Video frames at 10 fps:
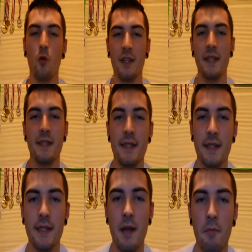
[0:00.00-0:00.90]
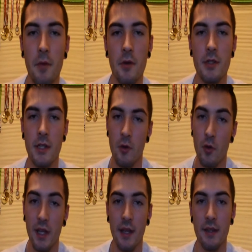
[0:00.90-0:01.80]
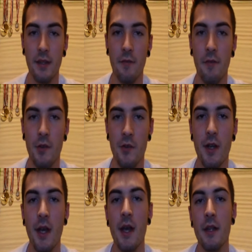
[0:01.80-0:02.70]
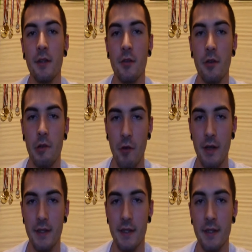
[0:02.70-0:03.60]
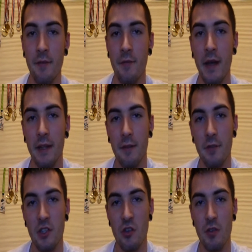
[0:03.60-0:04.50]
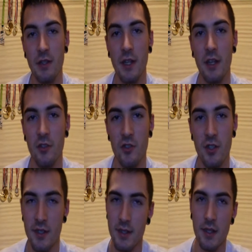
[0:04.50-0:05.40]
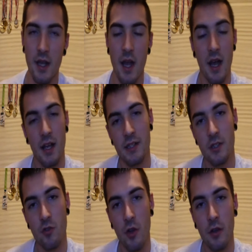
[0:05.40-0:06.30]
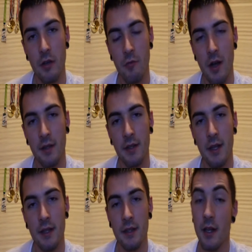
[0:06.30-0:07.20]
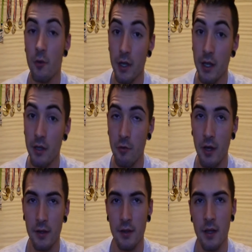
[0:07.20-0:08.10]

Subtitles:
With these examples, we can differ two classes of artificial intelligence, a strong one and a weak one.